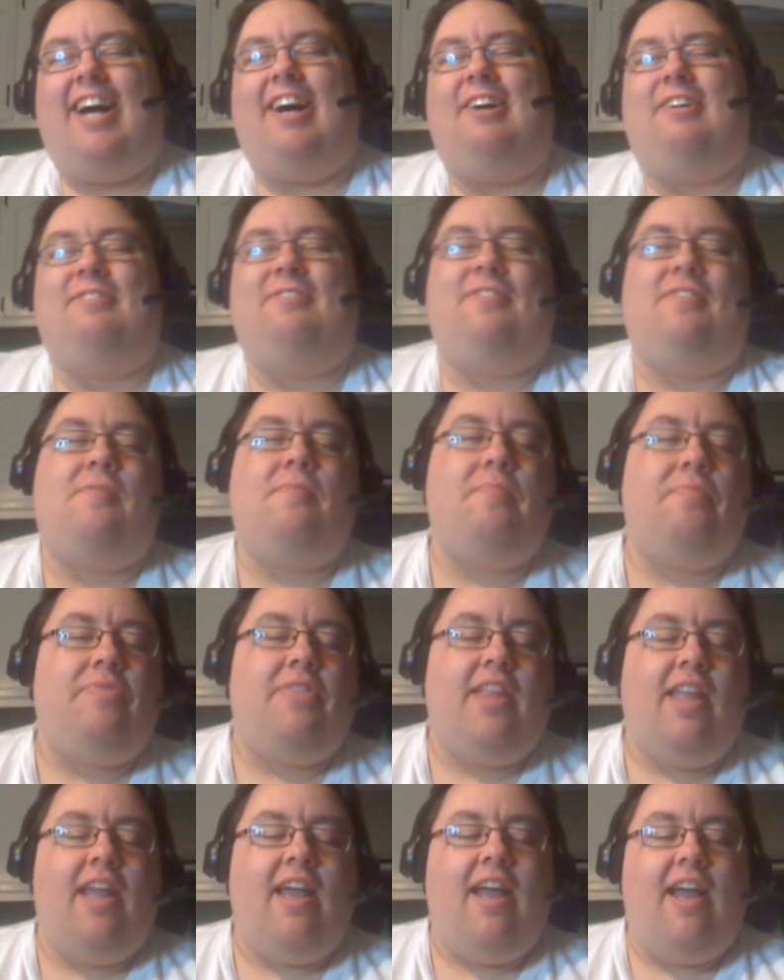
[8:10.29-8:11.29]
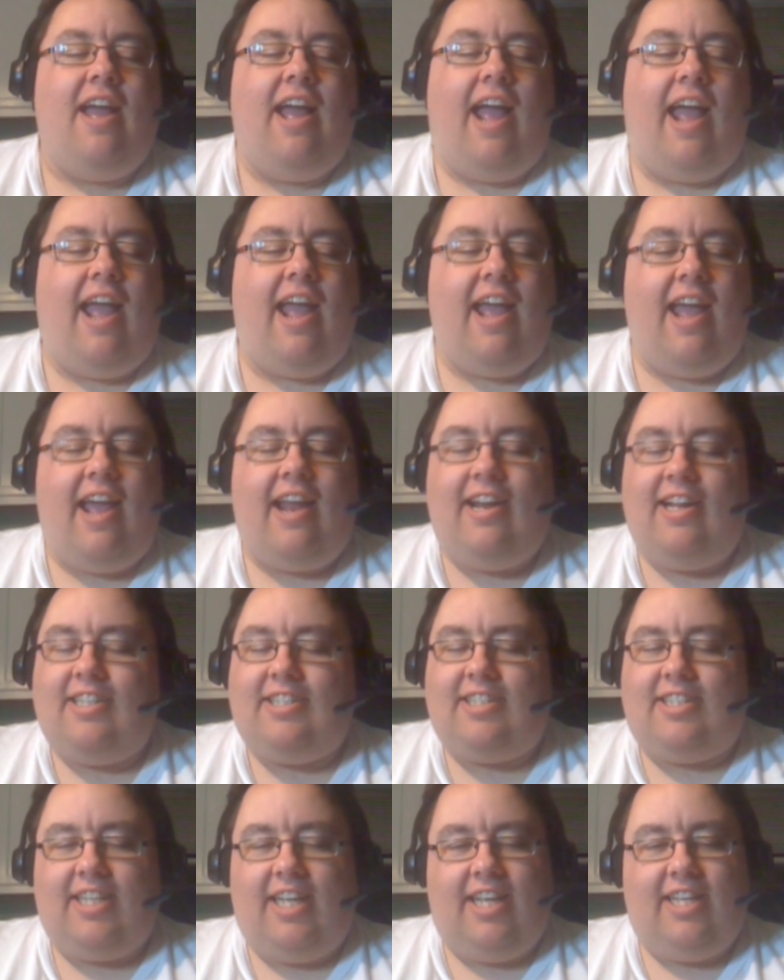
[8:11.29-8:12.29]
um, and
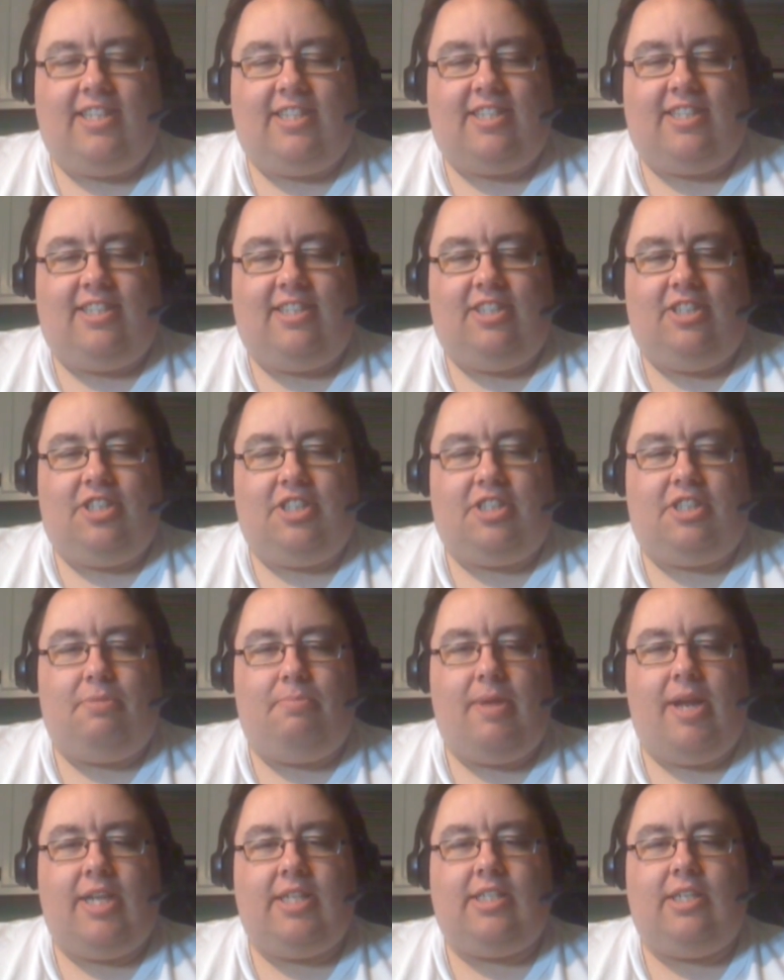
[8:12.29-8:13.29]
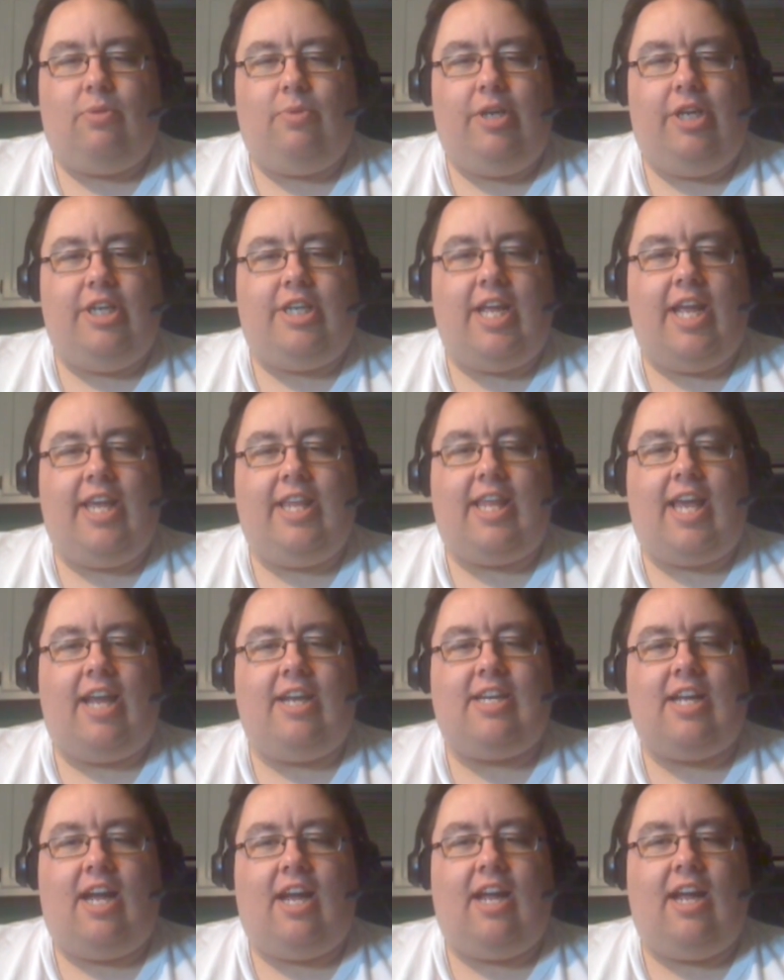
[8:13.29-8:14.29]
it's just amazing when you take
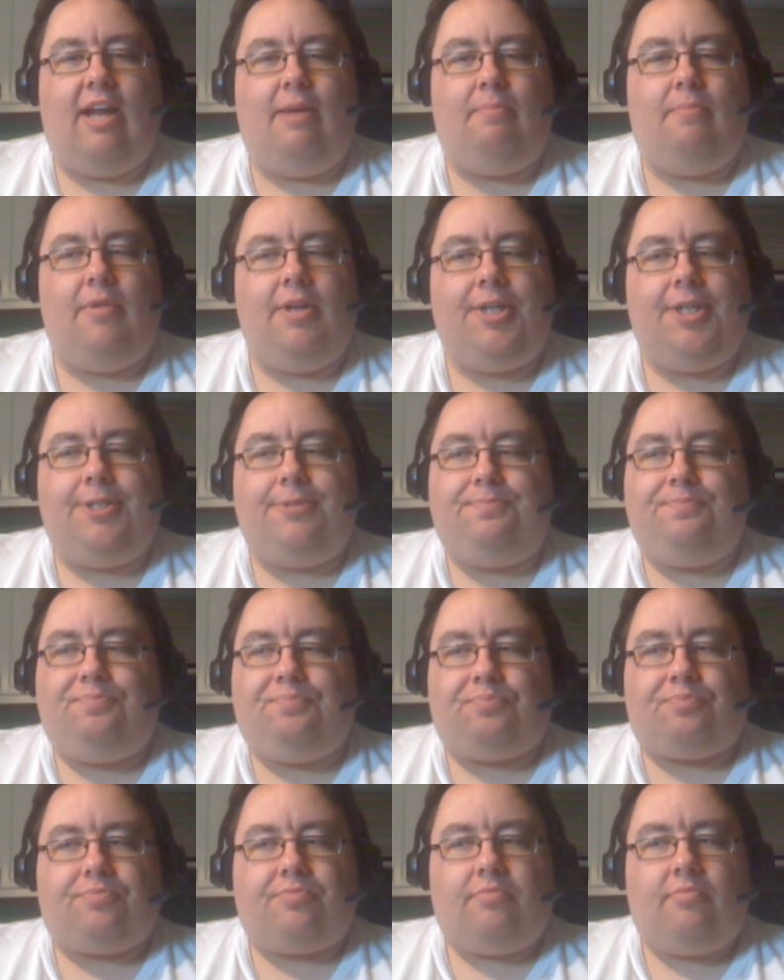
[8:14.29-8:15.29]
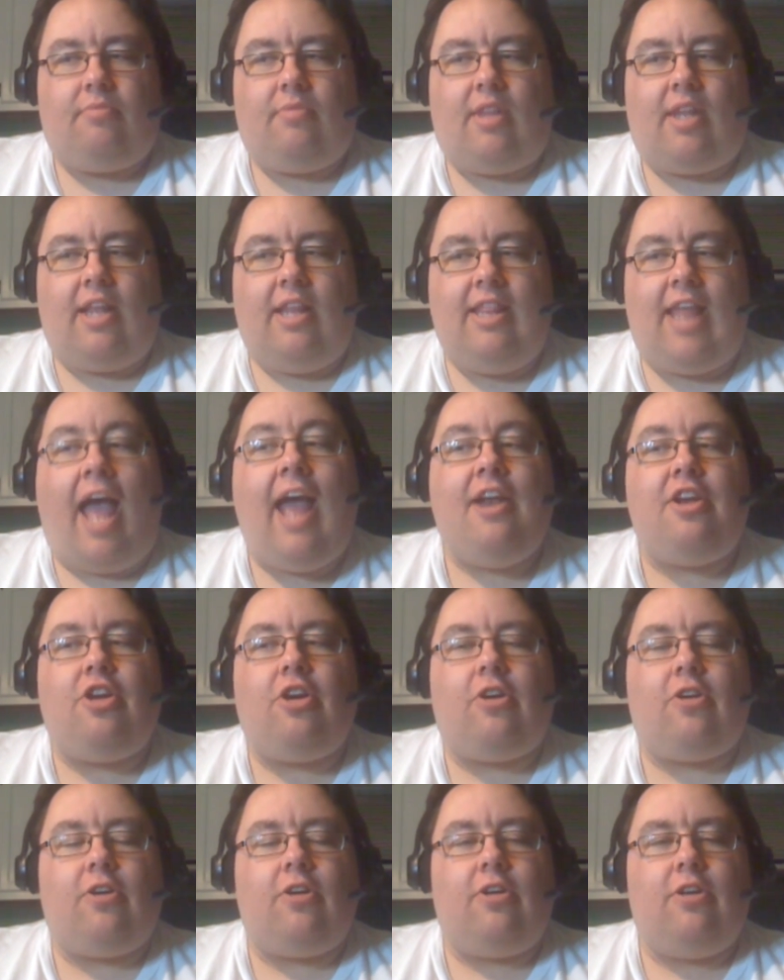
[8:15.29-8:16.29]
that time. That
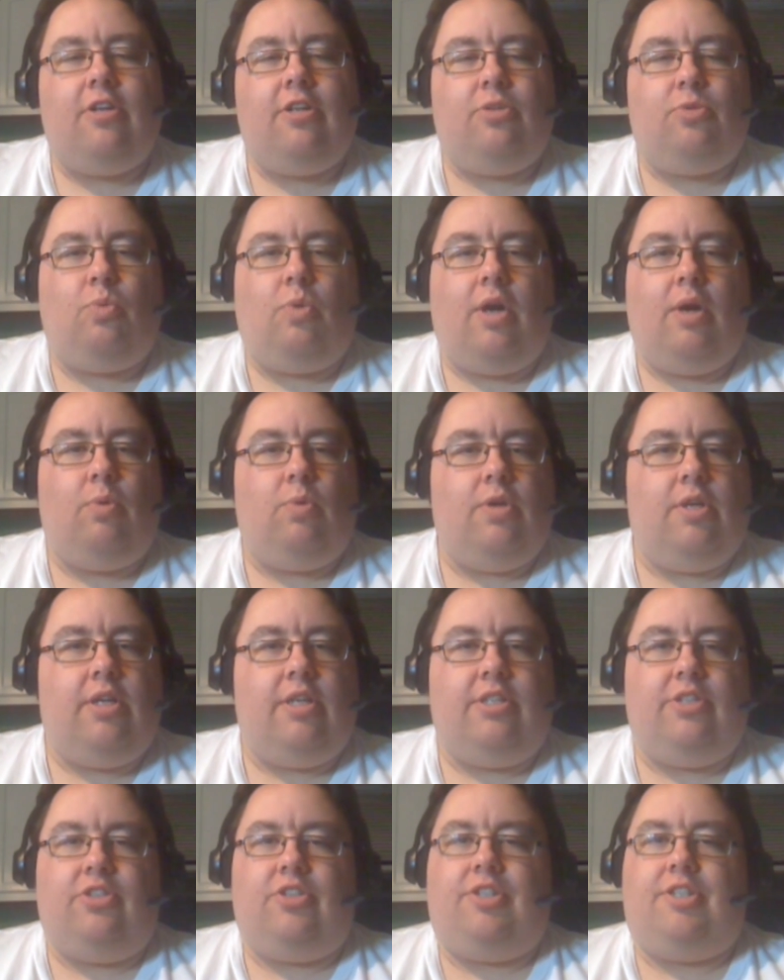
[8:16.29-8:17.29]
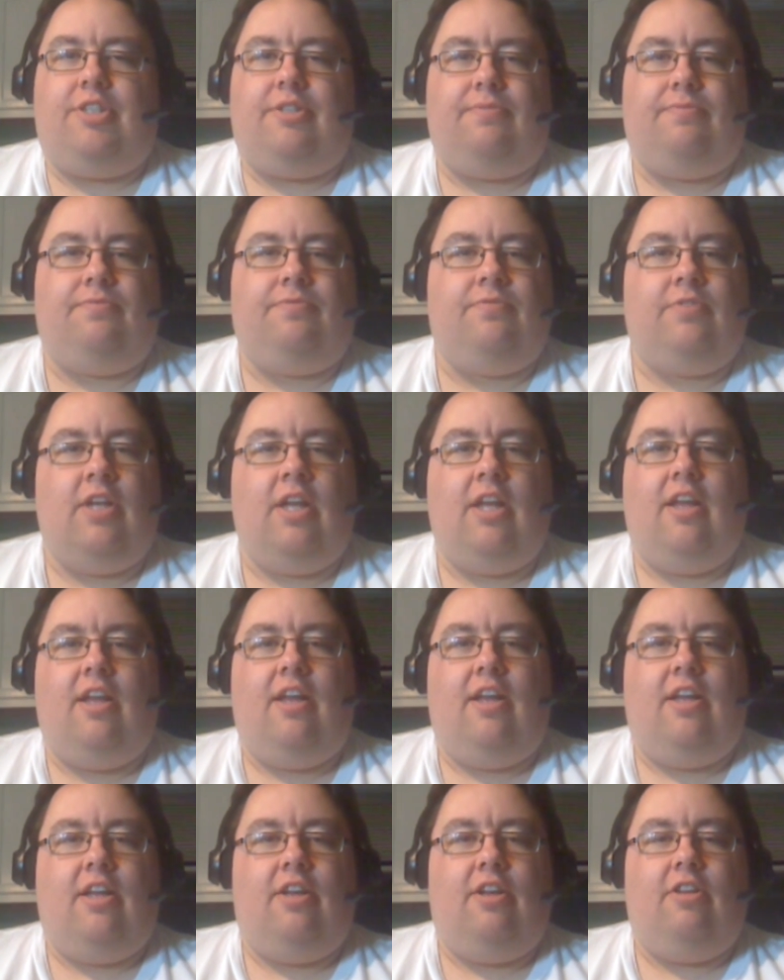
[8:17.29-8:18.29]
turned what was
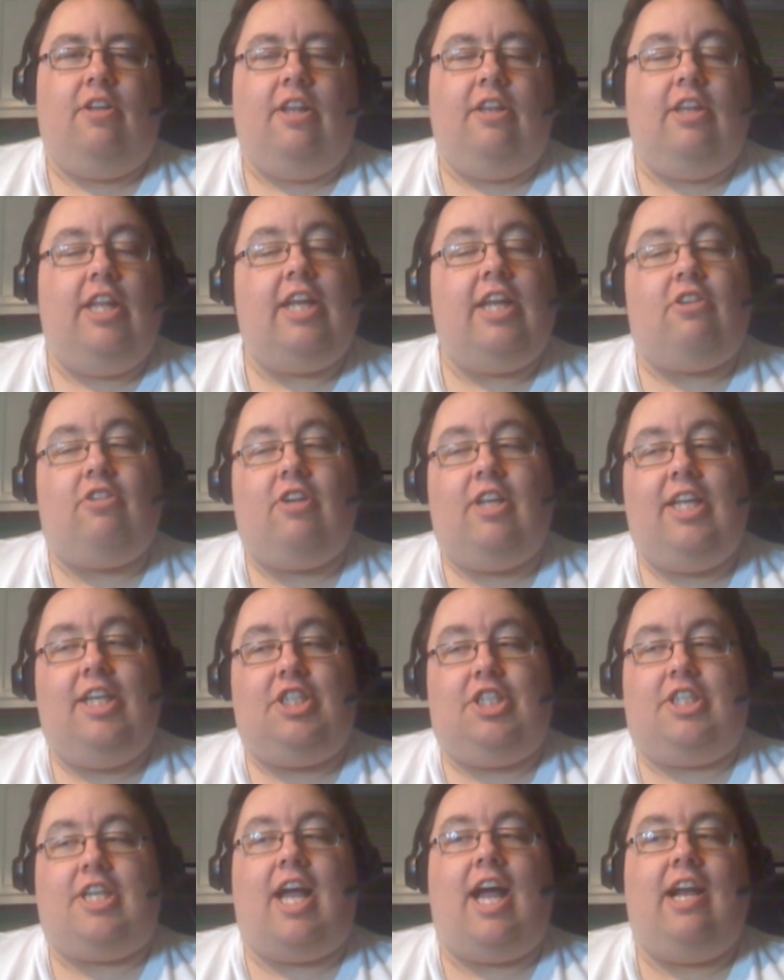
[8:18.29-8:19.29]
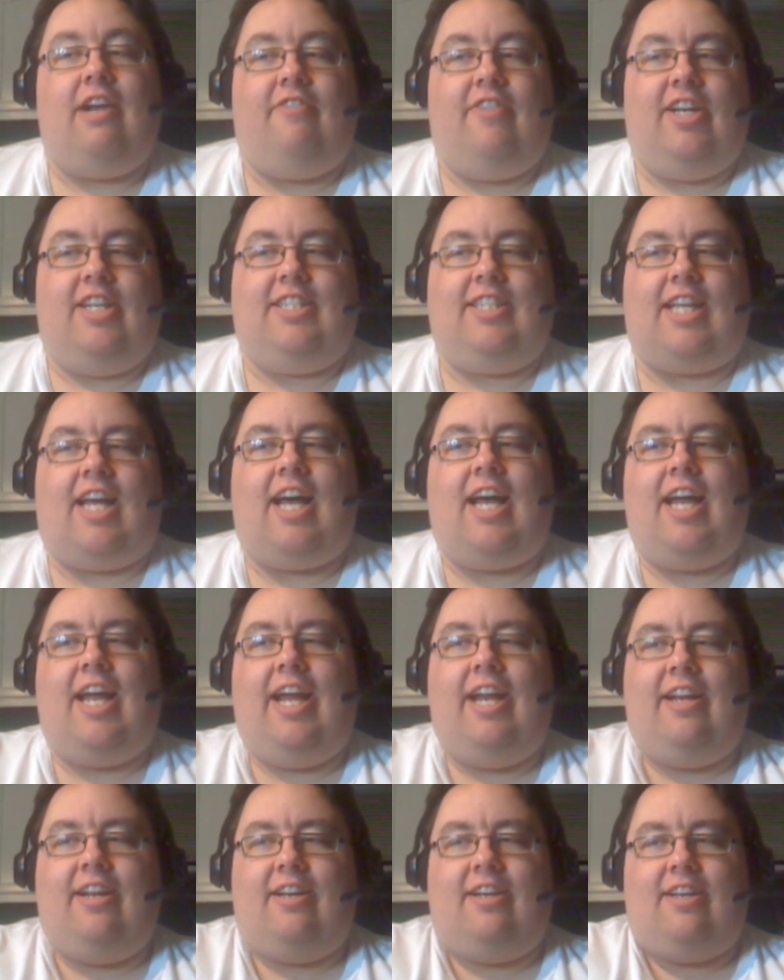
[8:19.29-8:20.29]
literally just kind of an
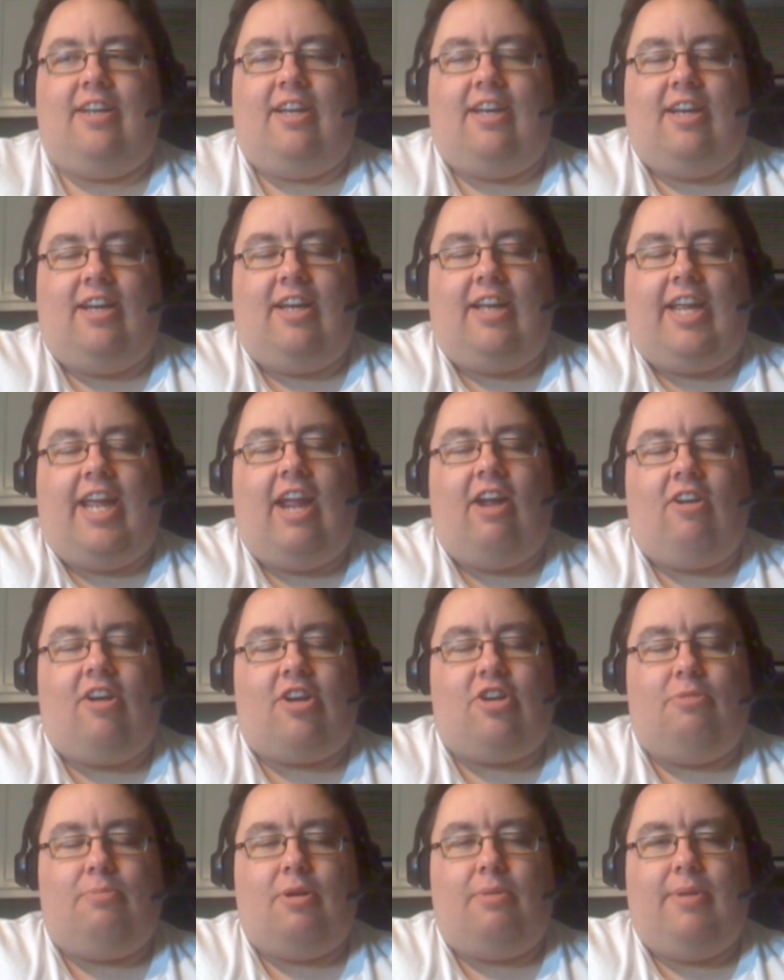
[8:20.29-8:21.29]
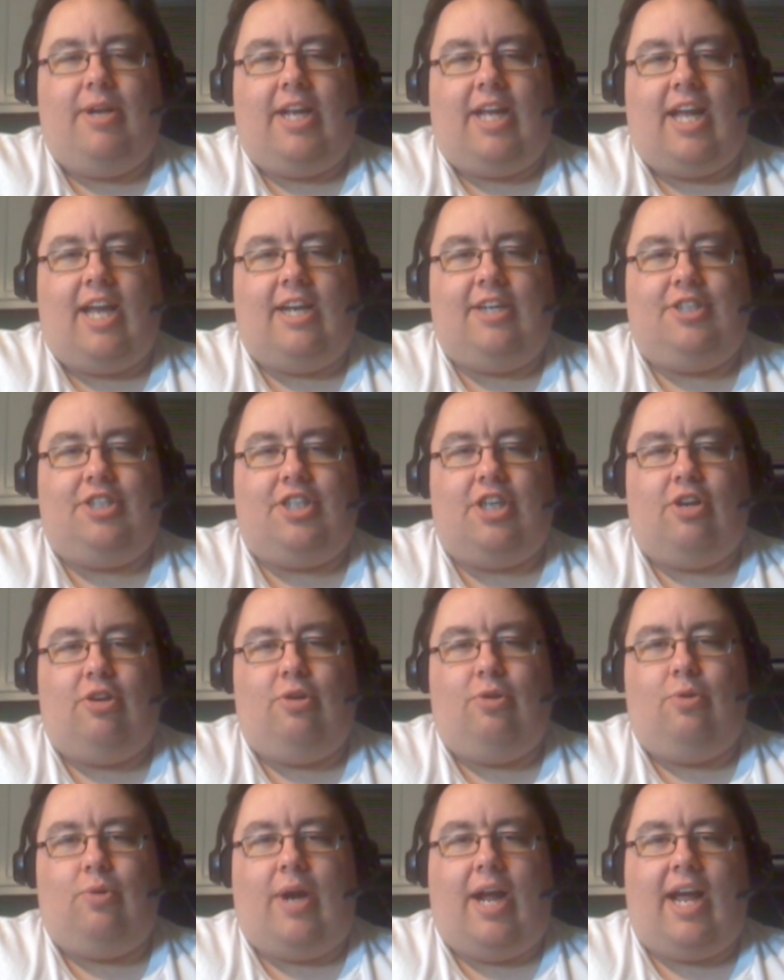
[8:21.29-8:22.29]
aside, a character moment to kind of
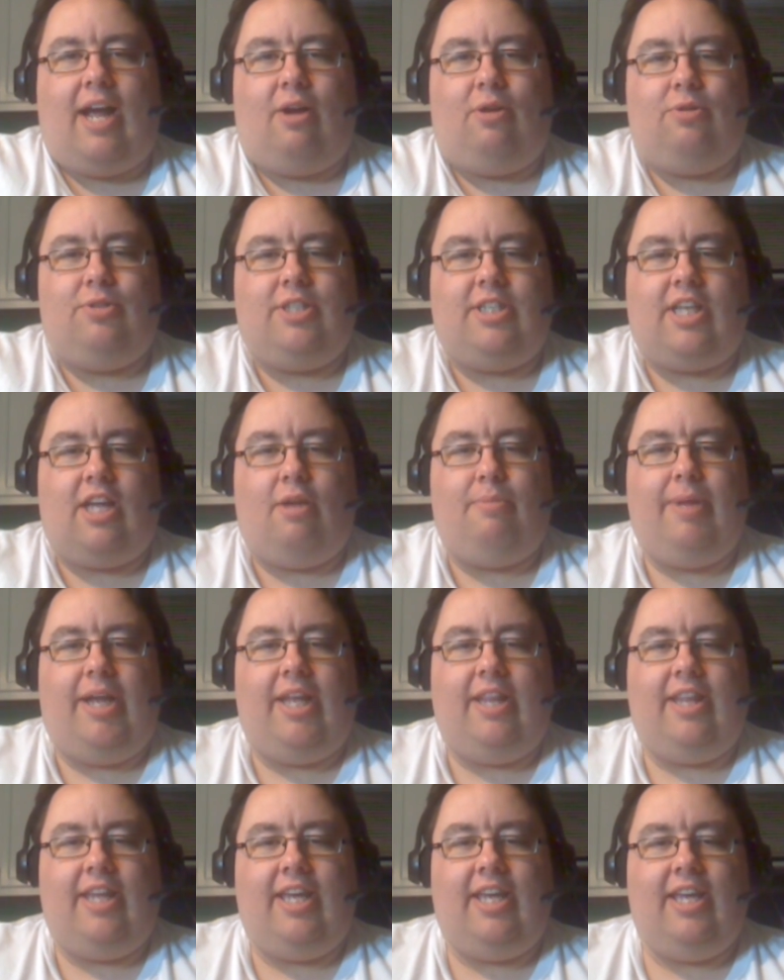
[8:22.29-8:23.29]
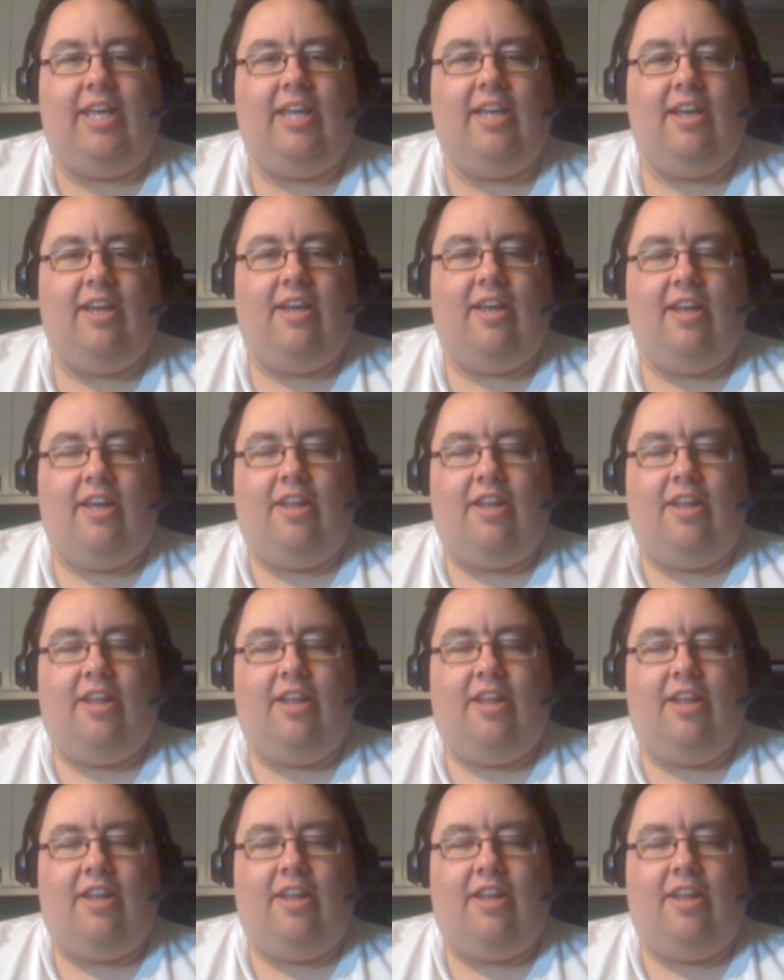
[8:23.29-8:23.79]
show how scummy the